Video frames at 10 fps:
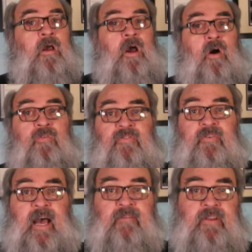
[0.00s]
Over
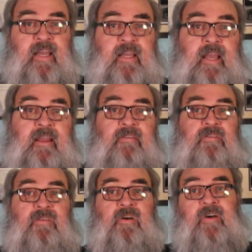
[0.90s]
five decades,
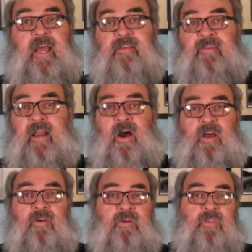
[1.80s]
Silva has had
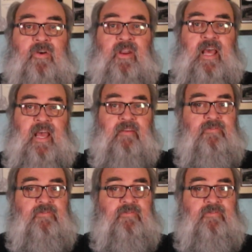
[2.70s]
139